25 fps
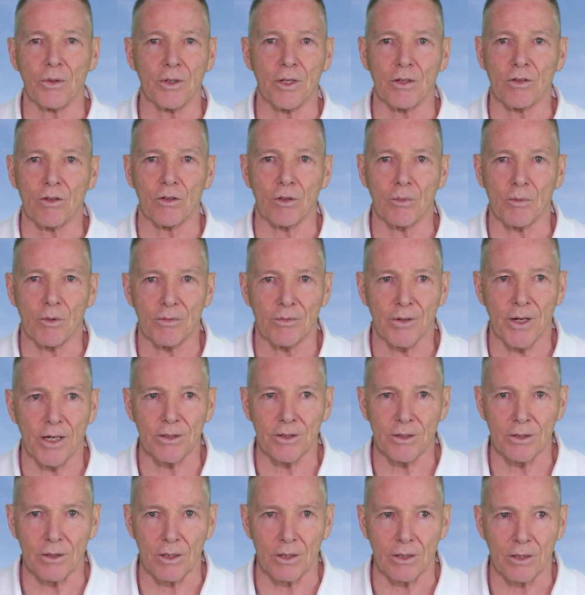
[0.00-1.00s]
doing this as a
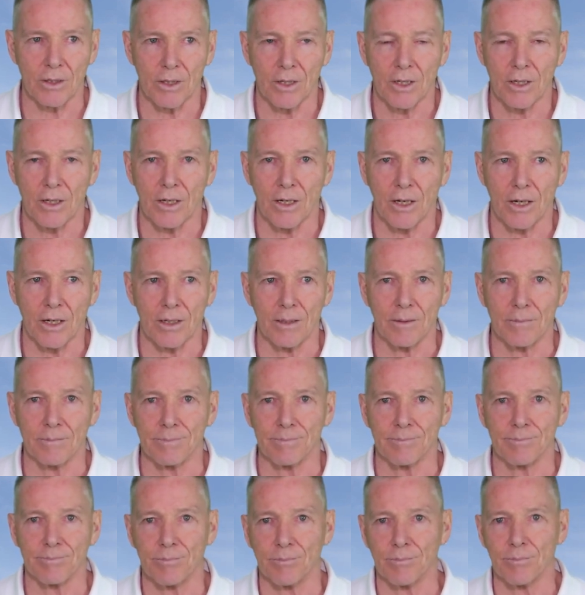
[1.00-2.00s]
professional,
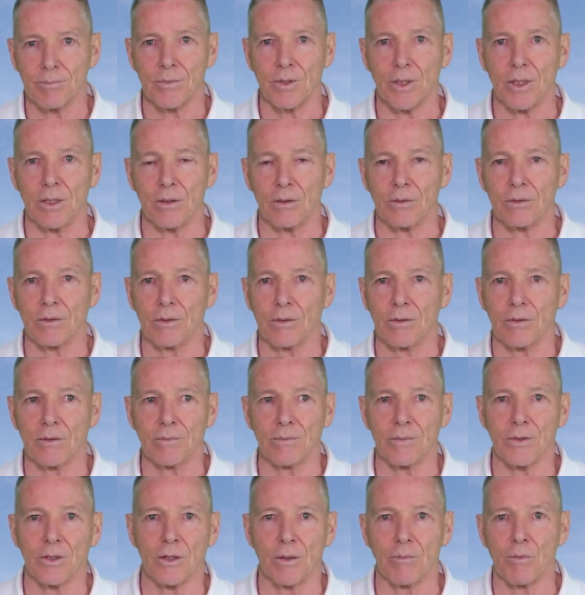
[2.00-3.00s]
um, you know,
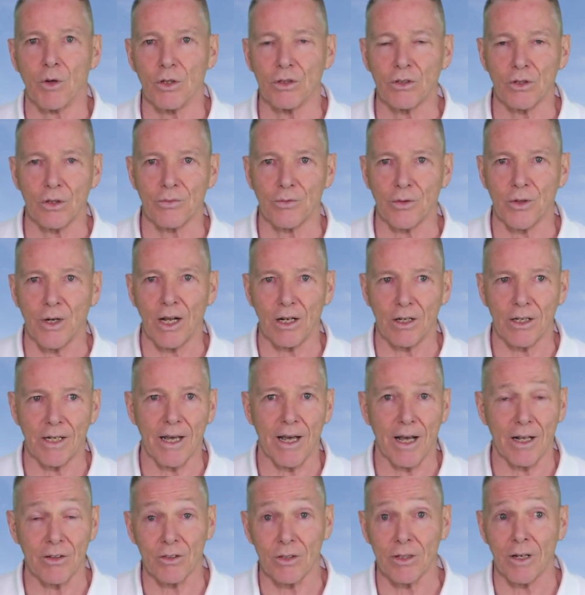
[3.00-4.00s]
commercial for
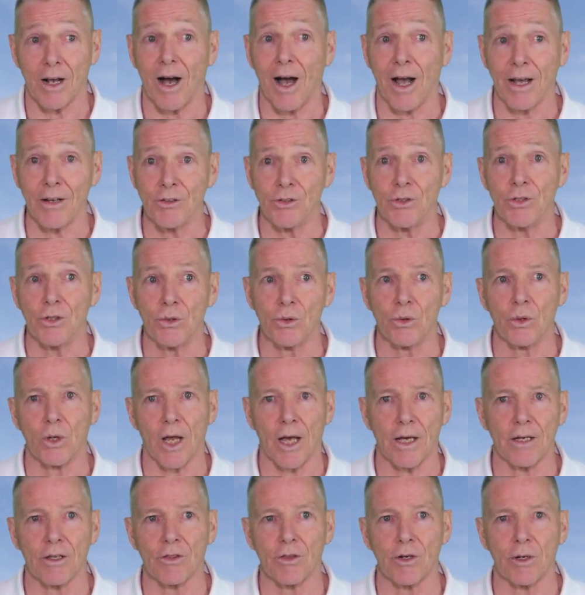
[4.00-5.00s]
Helly Hansen. I do
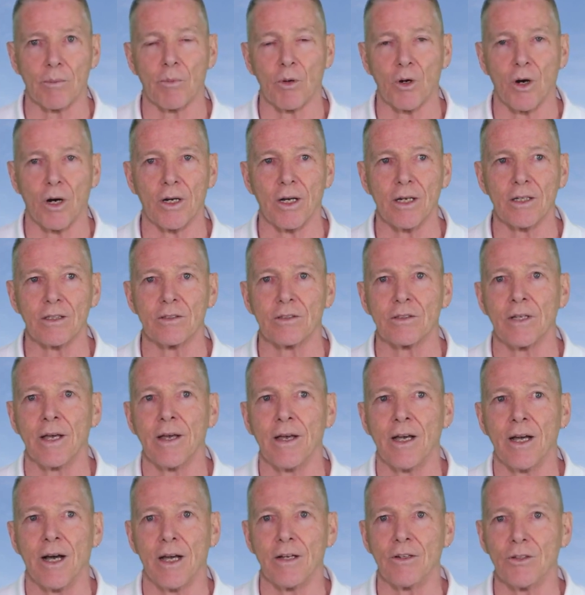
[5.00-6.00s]
like their products.
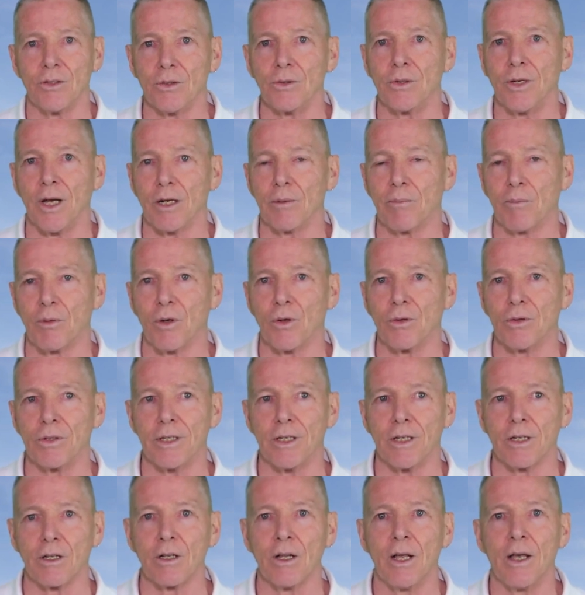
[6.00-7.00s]
I do get a pro
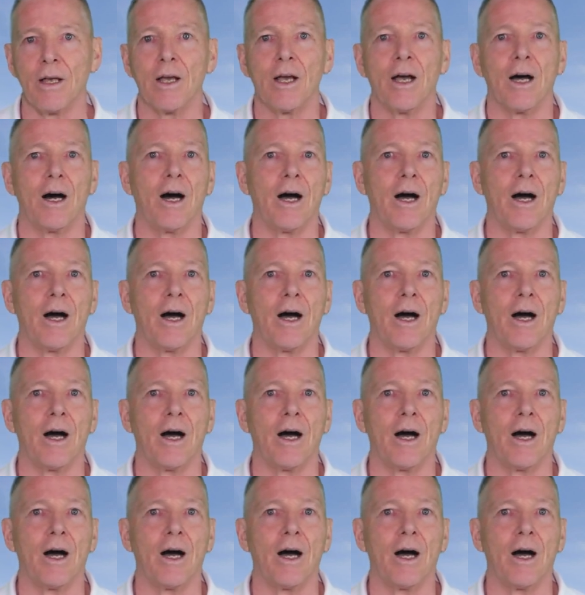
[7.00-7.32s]
deal.